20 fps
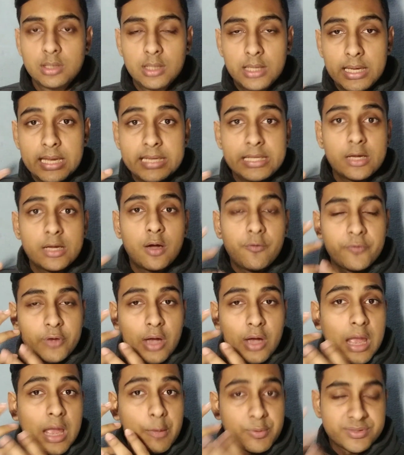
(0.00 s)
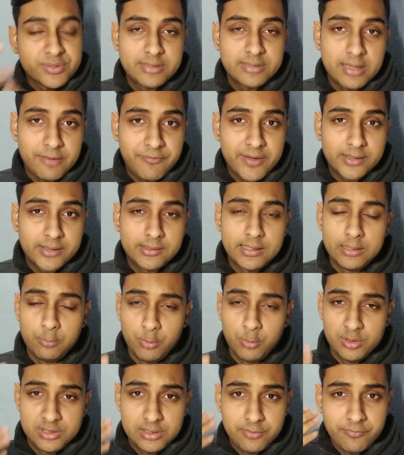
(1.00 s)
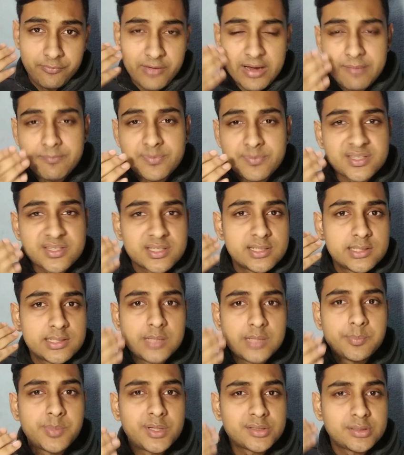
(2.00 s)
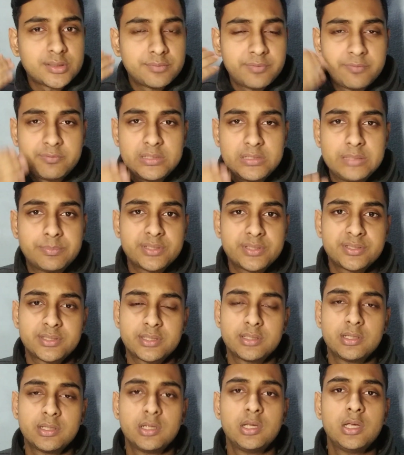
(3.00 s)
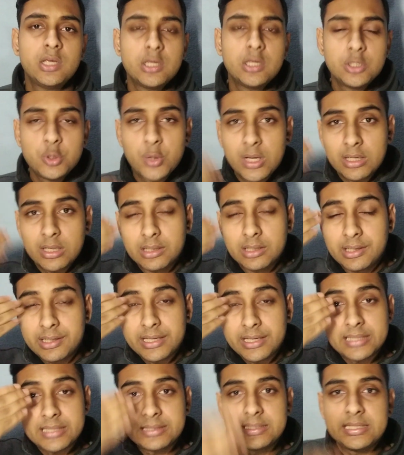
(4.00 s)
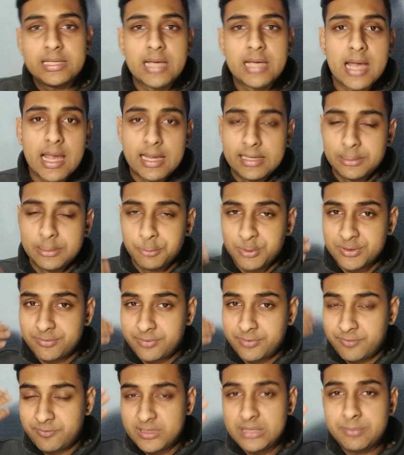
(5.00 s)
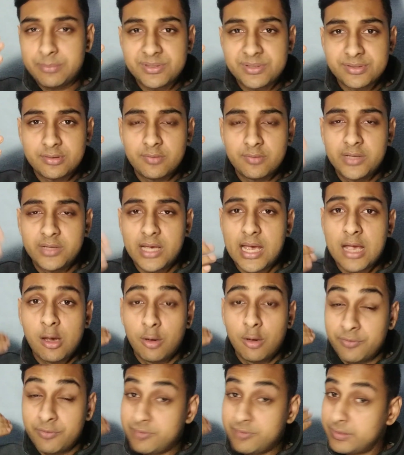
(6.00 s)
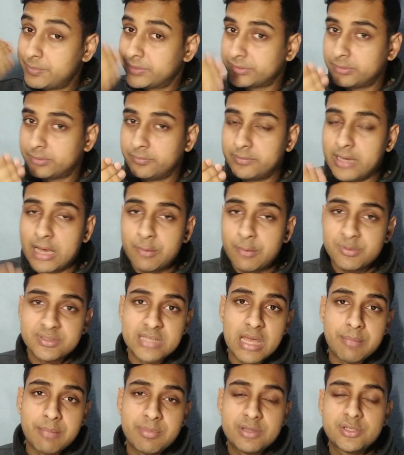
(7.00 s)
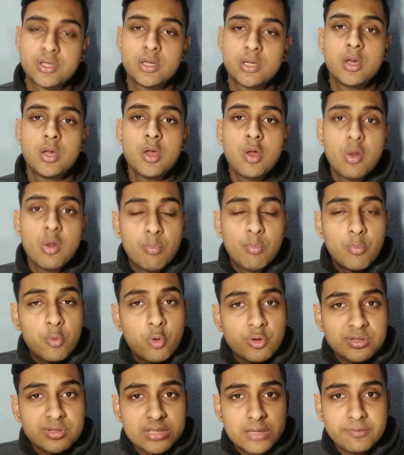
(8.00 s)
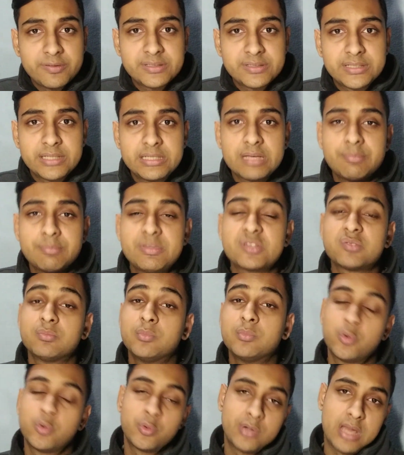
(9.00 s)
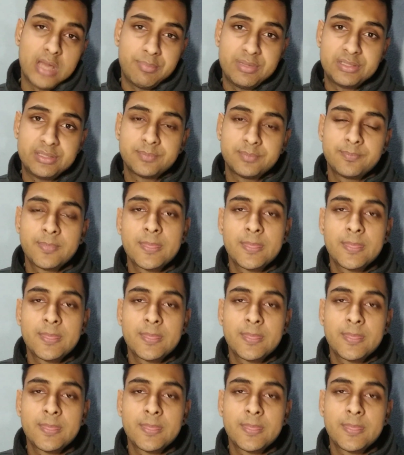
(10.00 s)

area of your eye was affected? Was it 5%, 10%, 15%? You can grade the eye. It was 15% of the eye or 50% of the eye was damaged. More surface area means more damage.